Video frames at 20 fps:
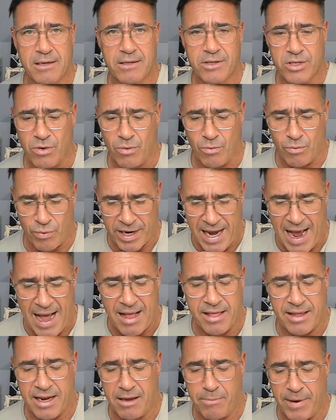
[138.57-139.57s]
It's no
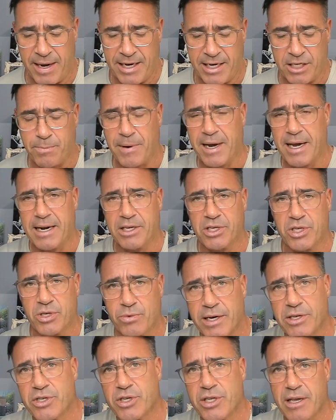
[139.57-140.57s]
reality based by any
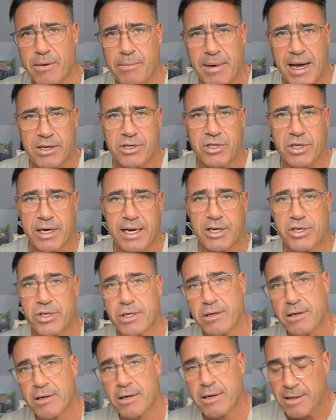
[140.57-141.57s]
stretch of the
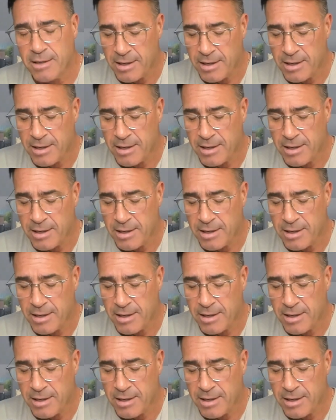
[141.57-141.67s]
imagination.